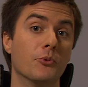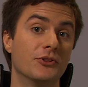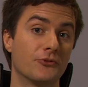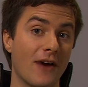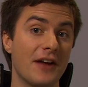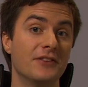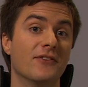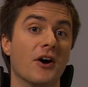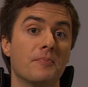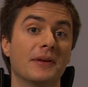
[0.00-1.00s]
we tried
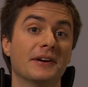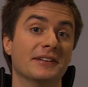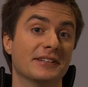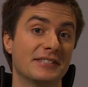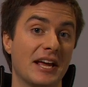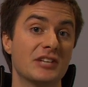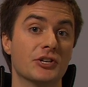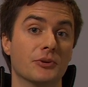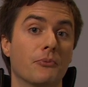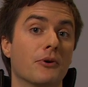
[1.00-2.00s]
developing an extension